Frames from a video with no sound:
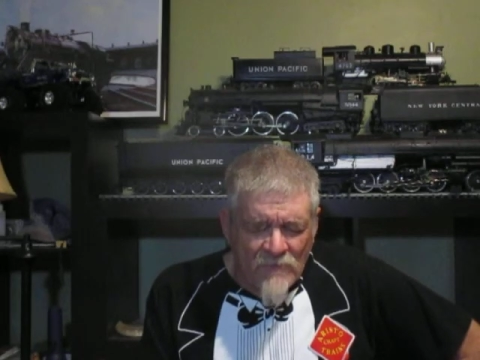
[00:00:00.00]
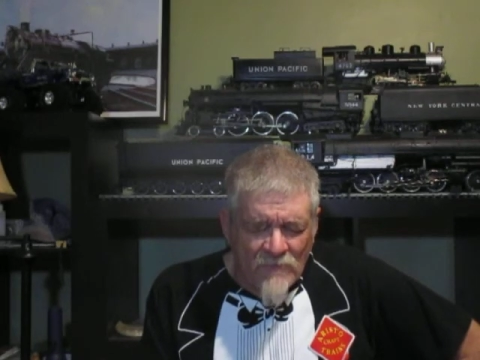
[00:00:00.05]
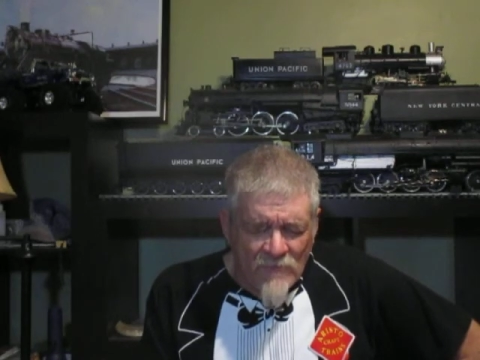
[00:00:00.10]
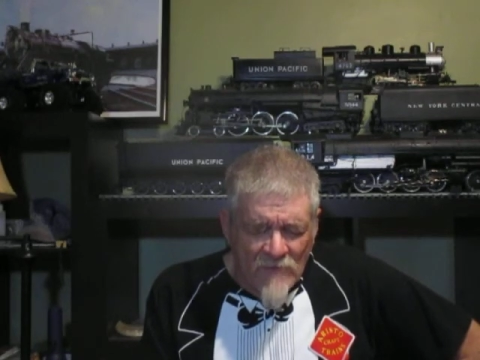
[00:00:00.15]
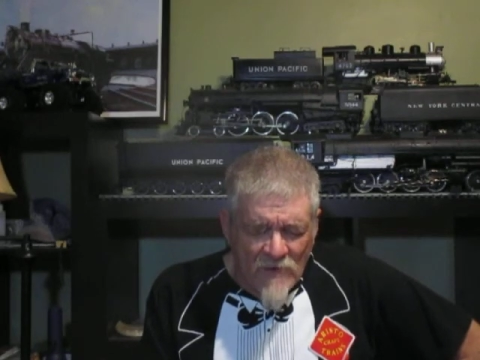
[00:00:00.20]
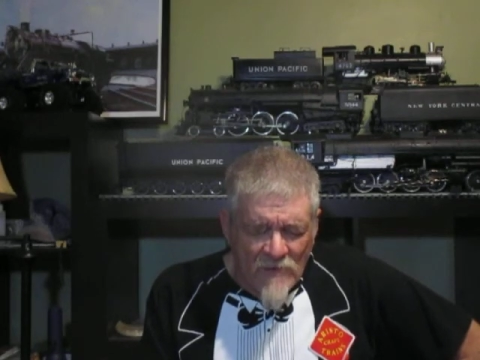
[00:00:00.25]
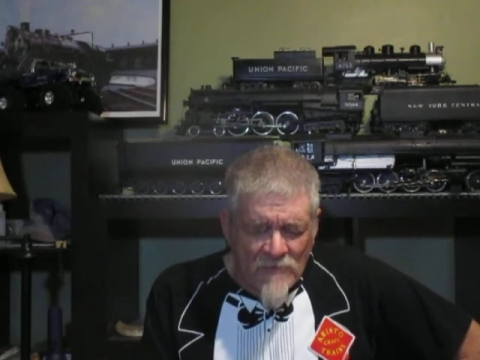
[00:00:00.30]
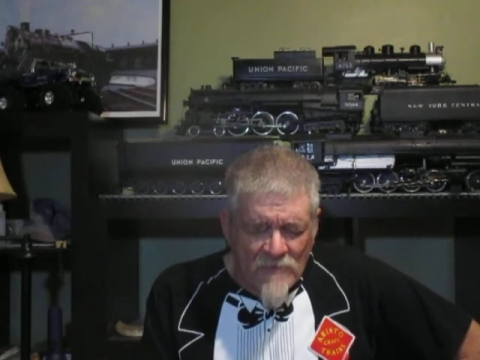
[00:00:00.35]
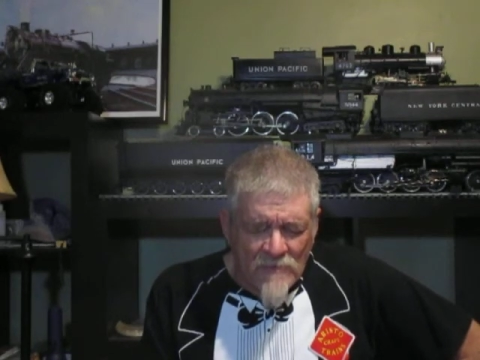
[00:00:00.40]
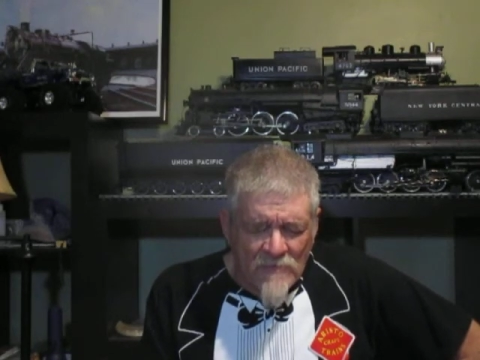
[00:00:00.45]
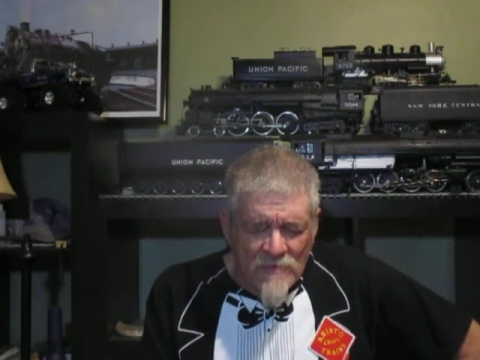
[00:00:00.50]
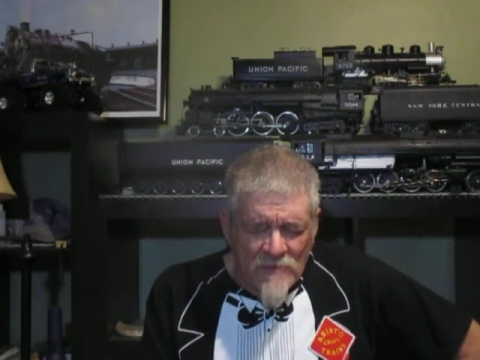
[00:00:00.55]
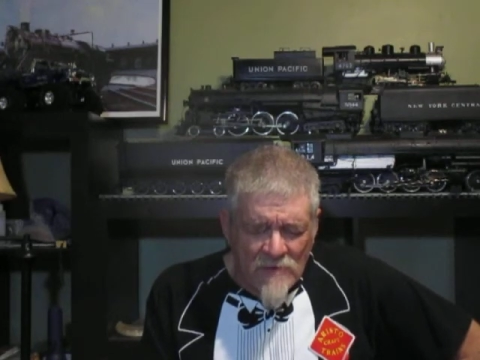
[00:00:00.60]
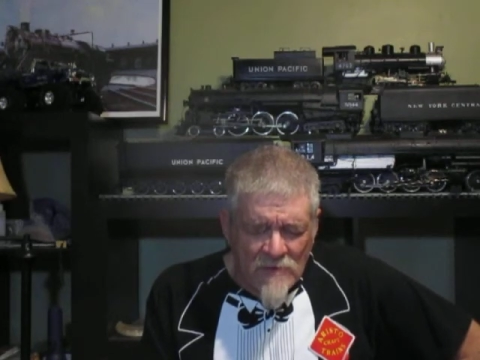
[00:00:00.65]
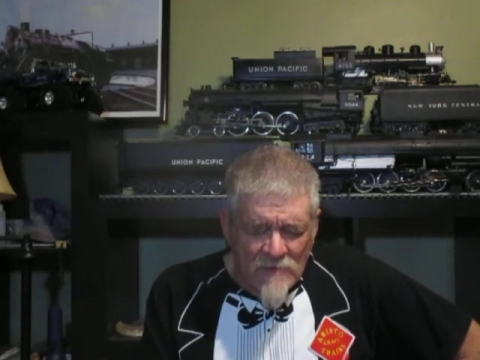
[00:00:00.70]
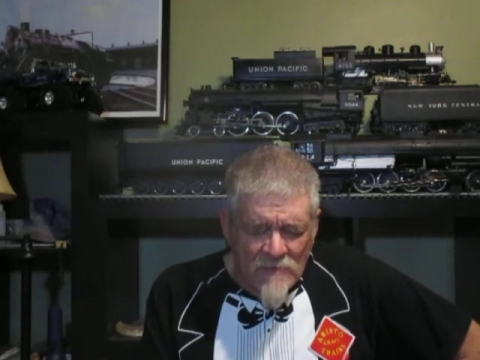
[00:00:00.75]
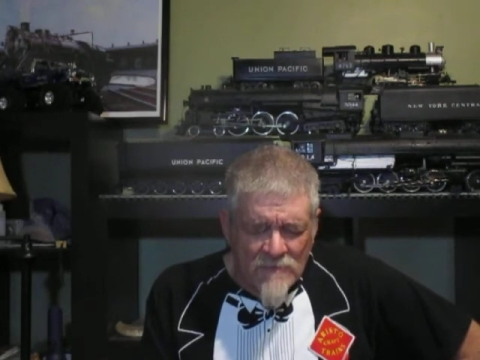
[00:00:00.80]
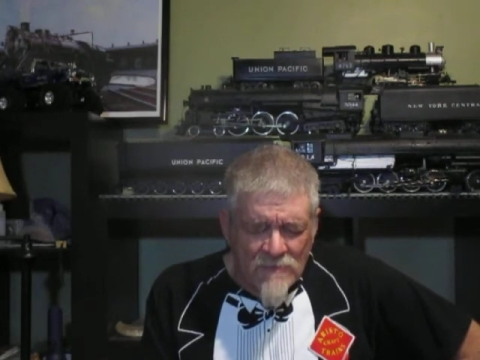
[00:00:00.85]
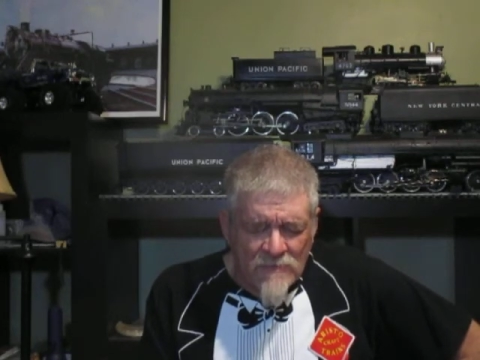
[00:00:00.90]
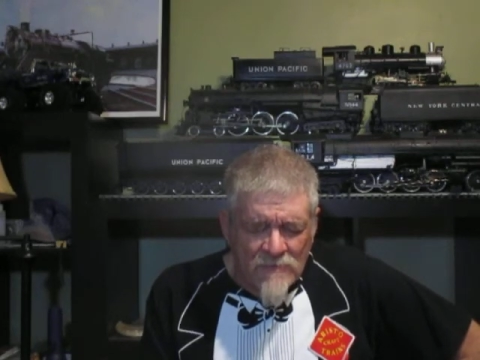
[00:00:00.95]
Father
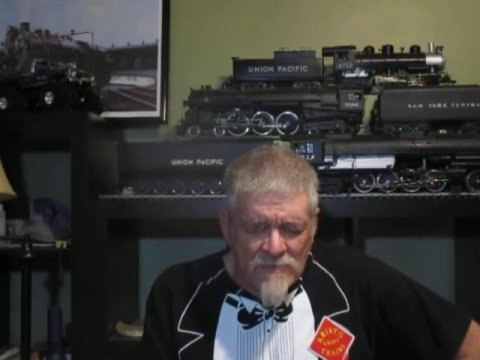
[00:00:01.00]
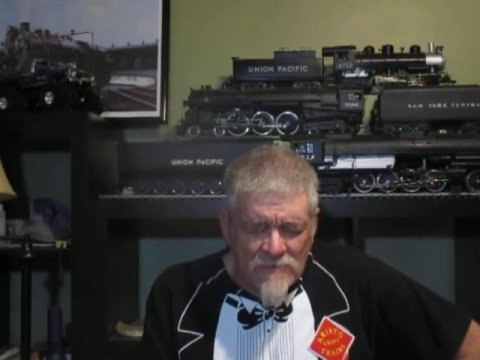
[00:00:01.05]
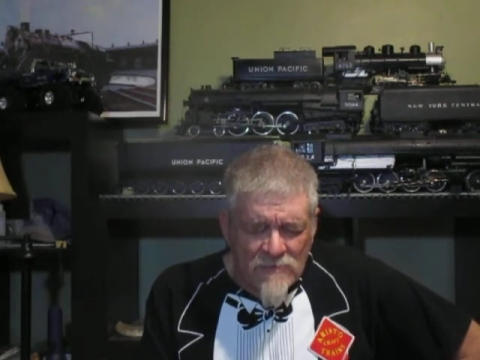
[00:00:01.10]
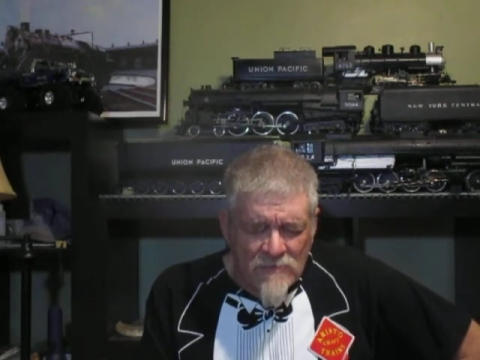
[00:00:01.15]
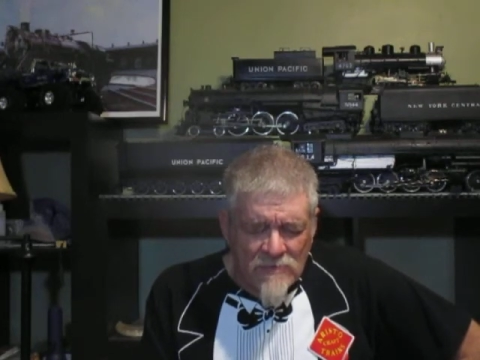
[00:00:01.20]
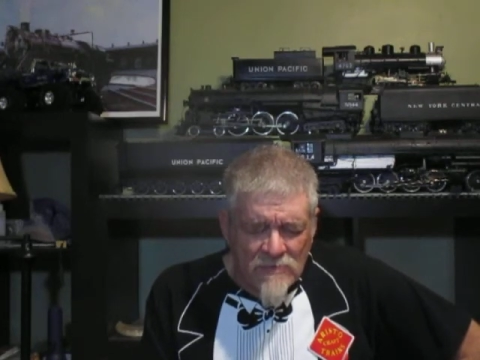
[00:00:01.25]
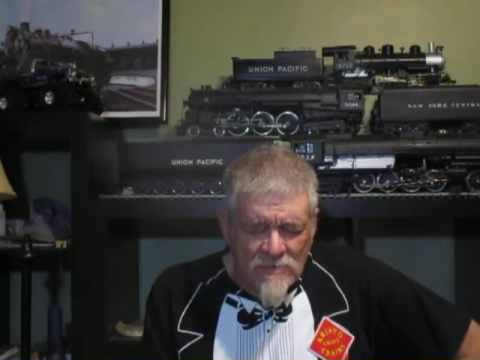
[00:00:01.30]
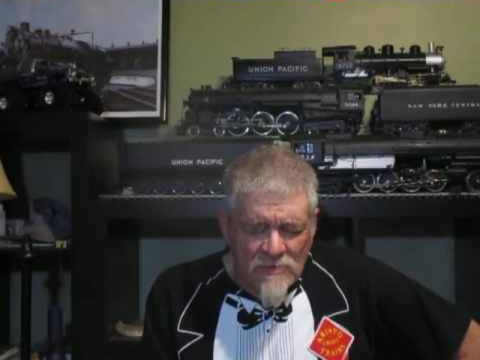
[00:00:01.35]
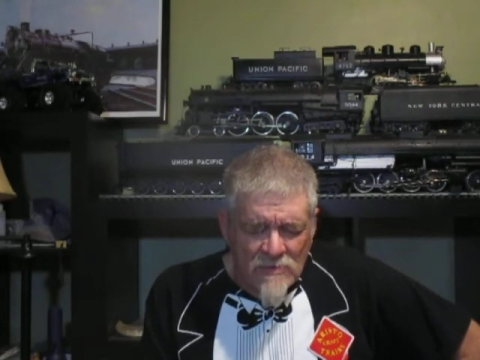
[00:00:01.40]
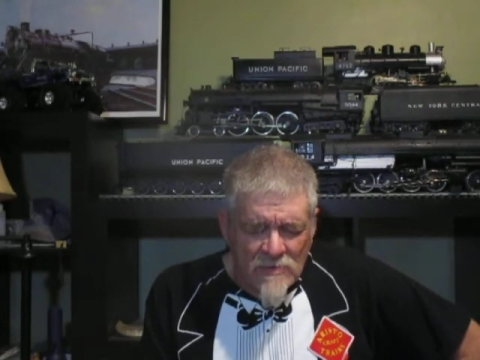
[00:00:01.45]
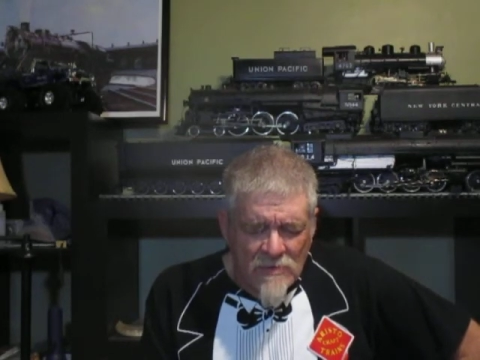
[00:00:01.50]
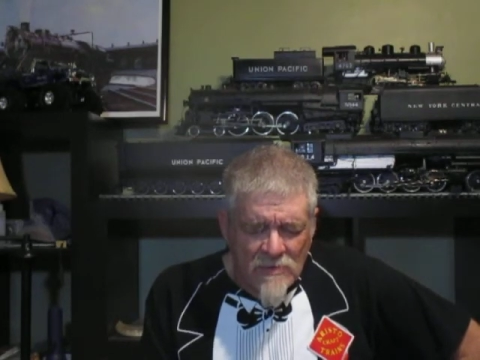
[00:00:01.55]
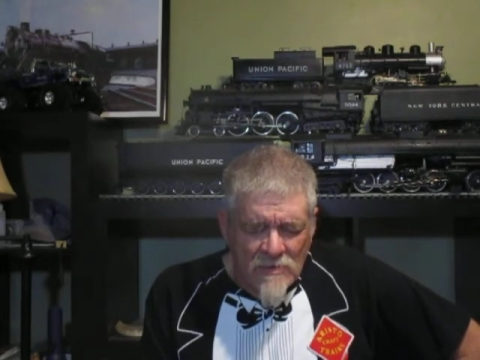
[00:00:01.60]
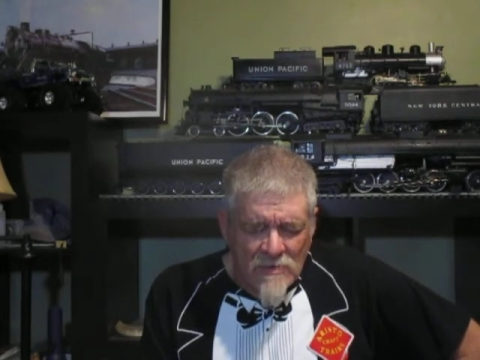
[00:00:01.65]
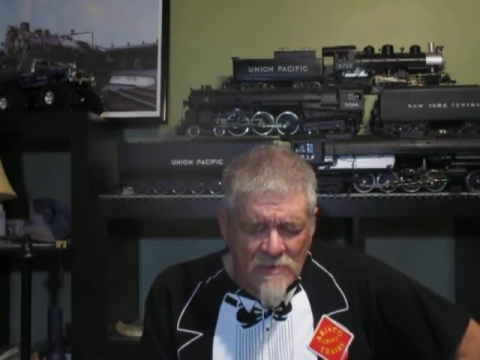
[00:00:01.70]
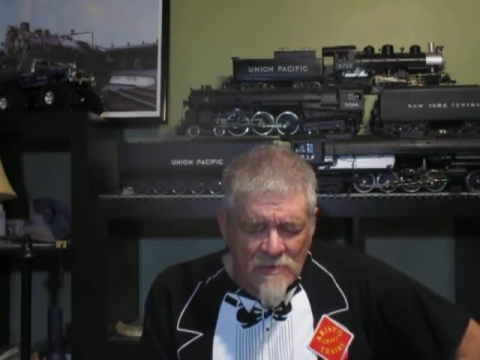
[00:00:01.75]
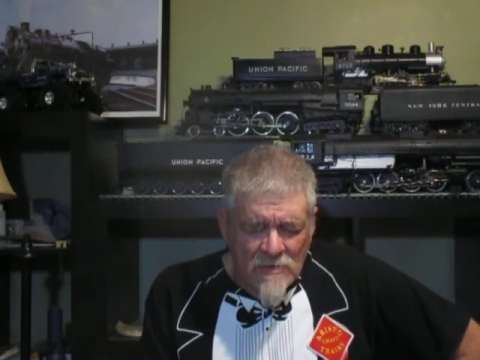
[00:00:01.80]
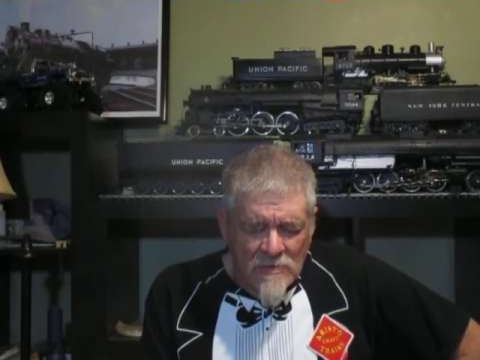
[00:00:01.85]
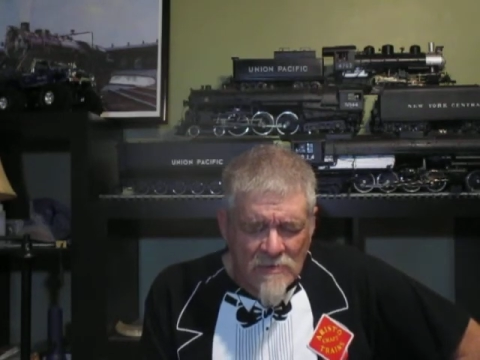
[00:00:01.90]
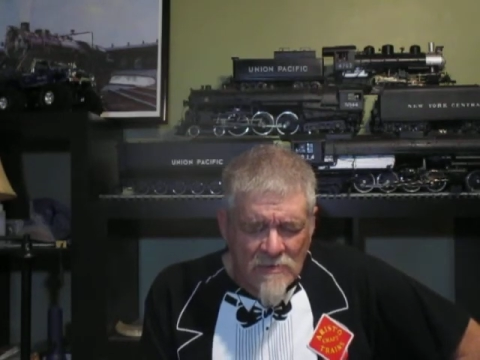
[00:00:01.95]
love
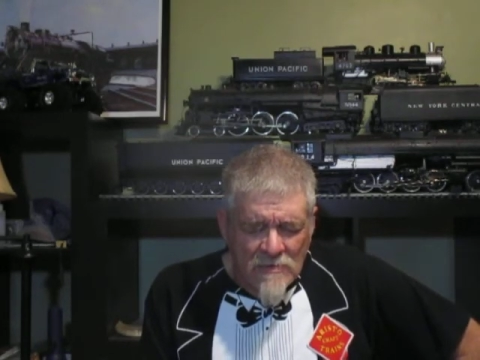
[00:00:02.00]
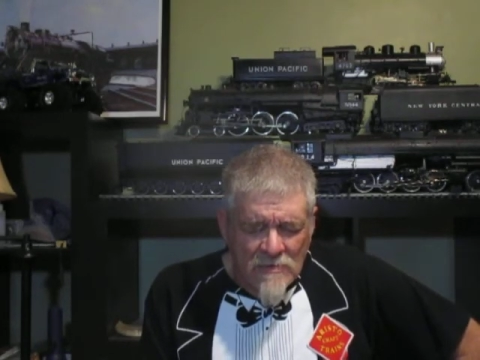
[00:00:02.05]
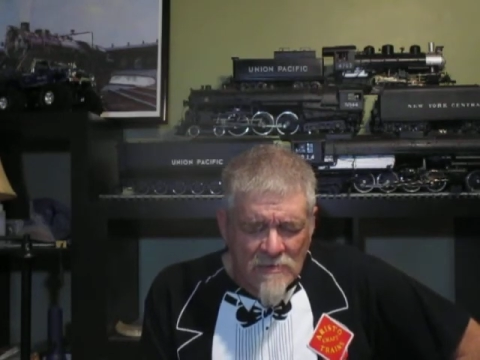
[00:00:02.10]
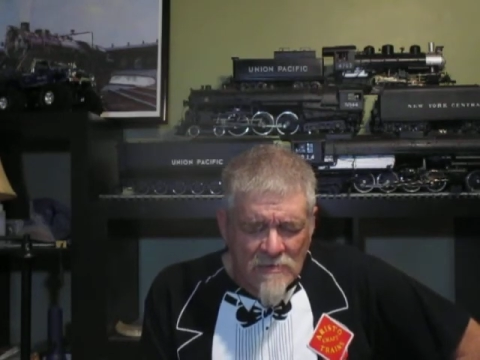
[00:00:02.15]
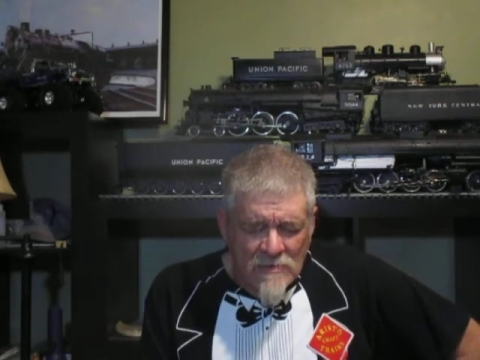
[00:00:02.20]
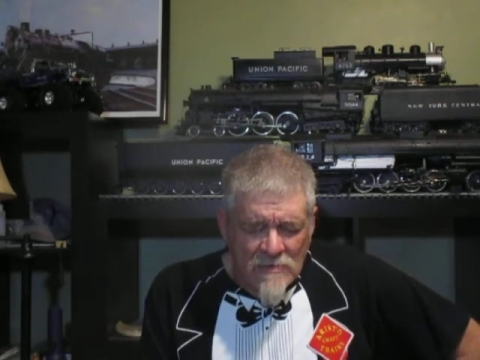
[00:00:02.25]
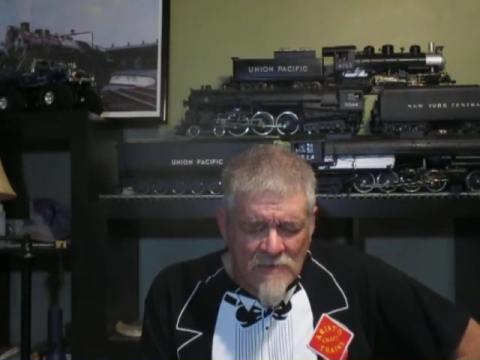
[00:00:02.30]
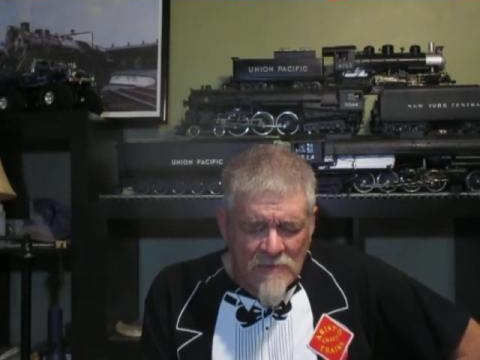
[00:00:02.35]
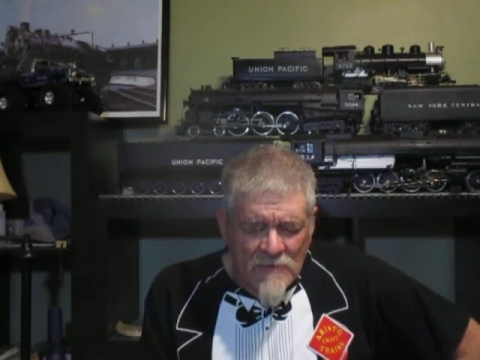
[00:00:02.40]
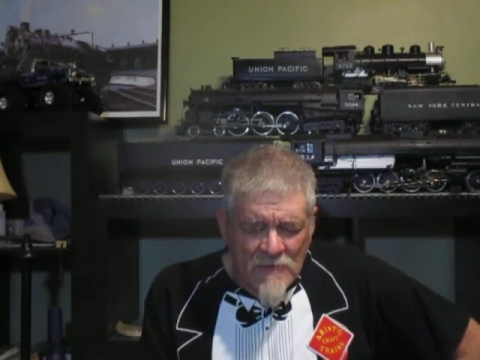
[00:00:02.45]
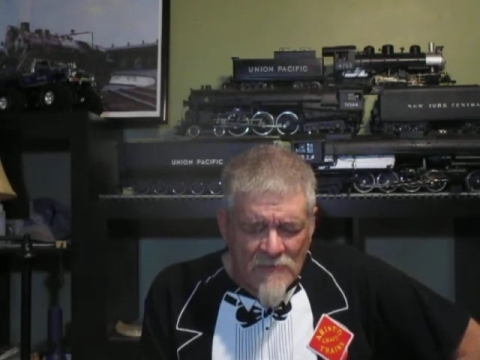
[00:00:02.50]
and